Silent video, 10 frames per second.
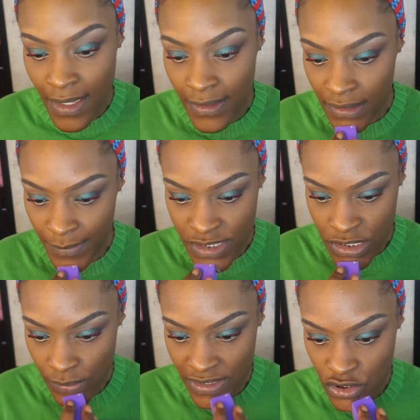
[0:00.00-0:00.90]
Number
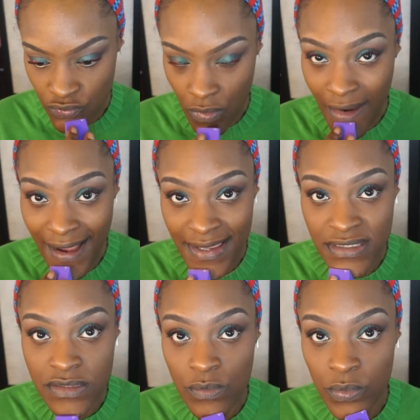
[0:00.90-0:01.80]
two, it
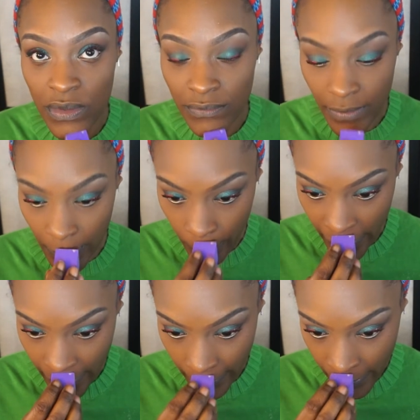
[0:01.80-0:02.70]
dries really, really
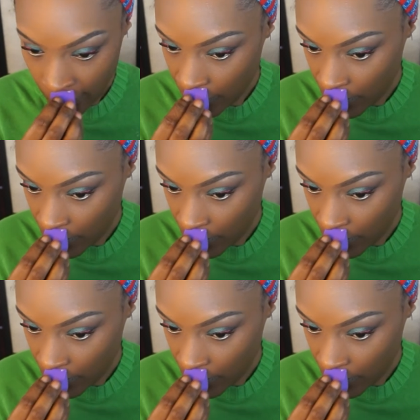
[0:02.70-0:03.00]
well.